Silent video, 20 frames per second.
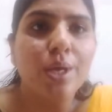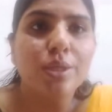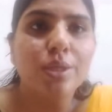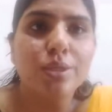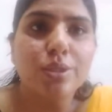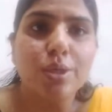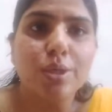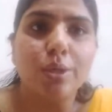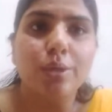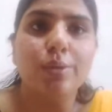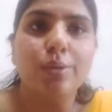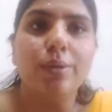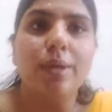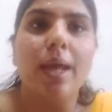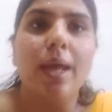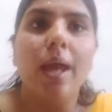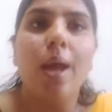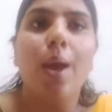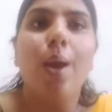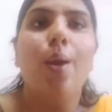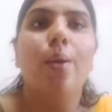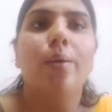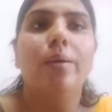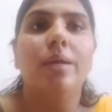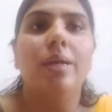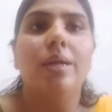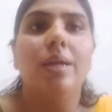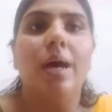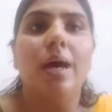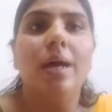So today
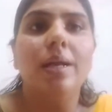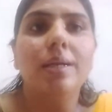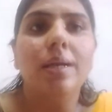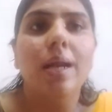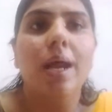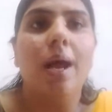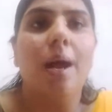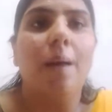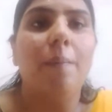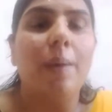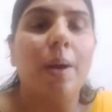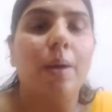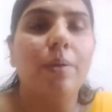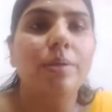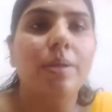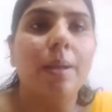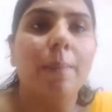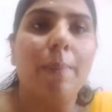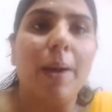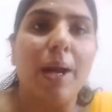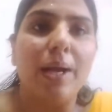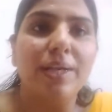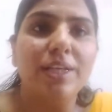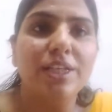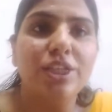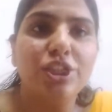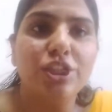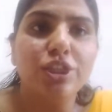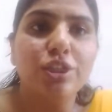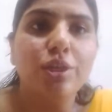we learn about the
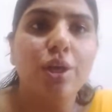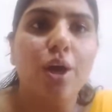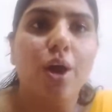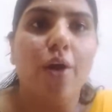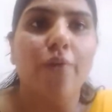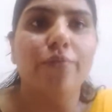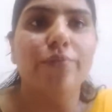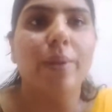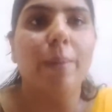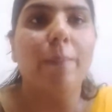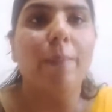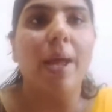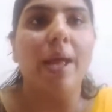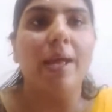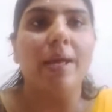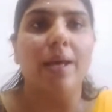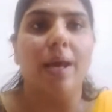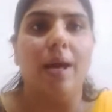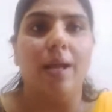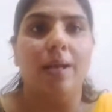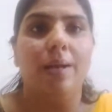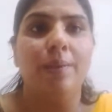partition of the Bengal.